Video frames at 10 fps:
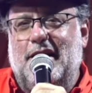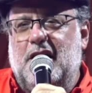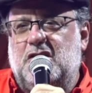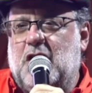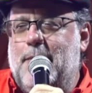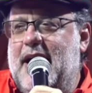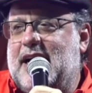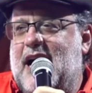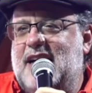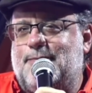Jamaica
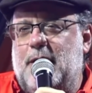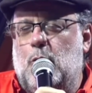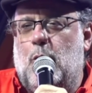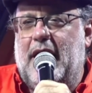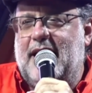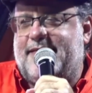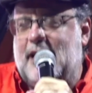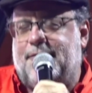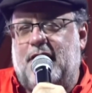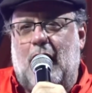has been waiting
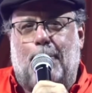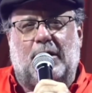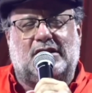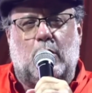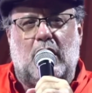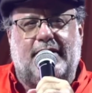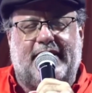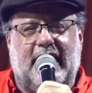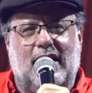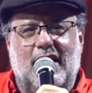for the
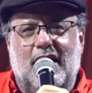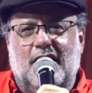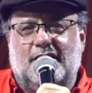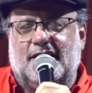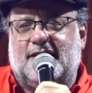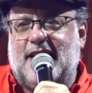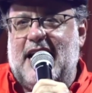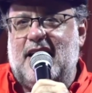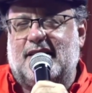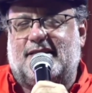opportunity to
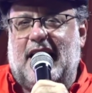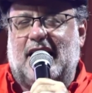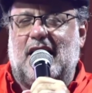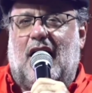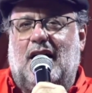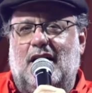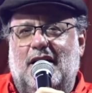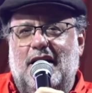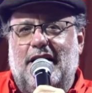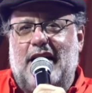send the signal
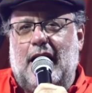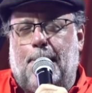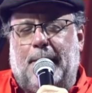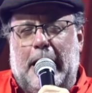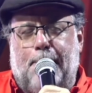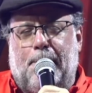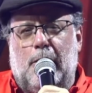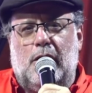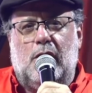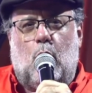that the
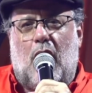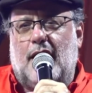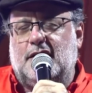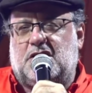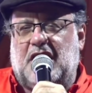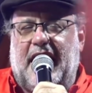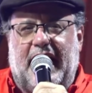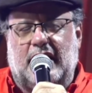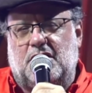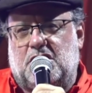people want
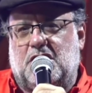change.